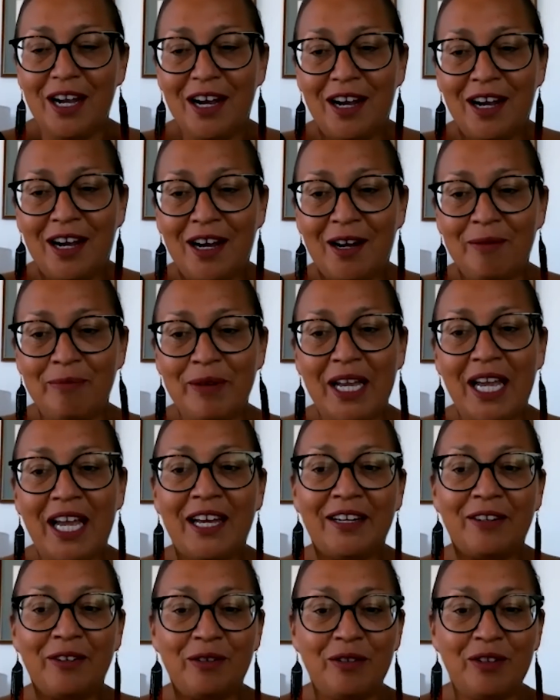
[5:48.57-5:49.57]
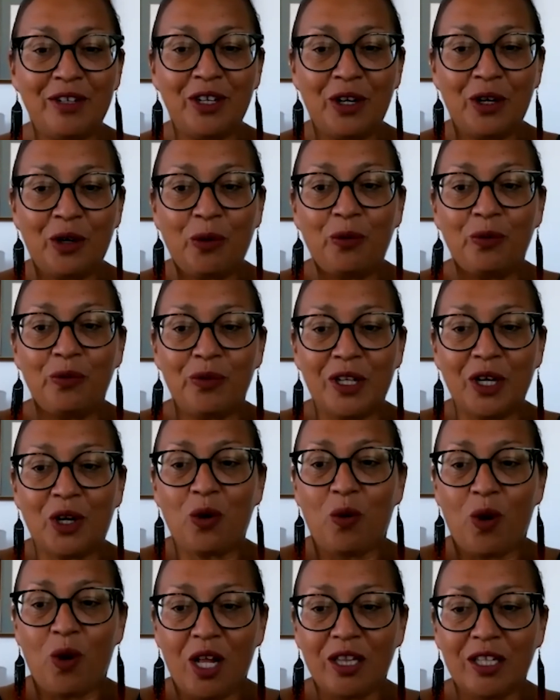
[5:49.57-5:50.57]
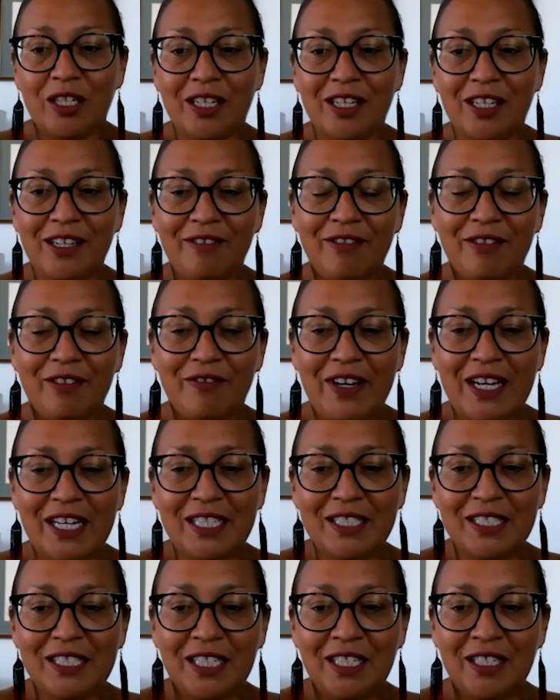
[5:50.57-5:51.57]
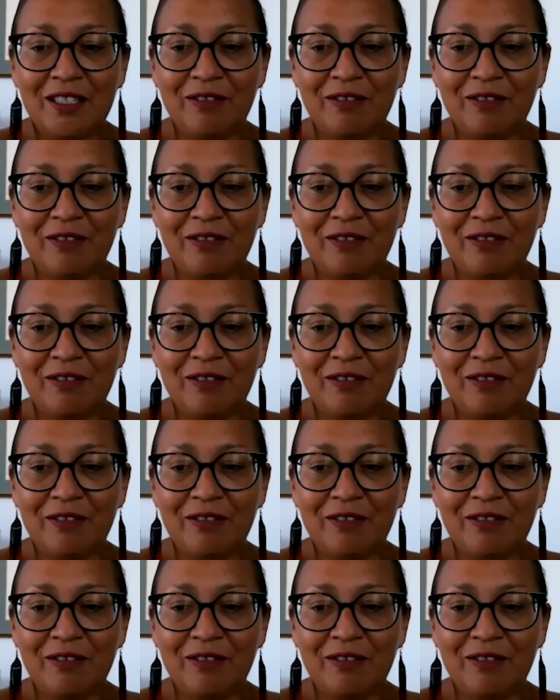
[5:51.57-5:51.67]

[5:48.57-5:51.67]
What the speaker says: And the quality of the vaccine,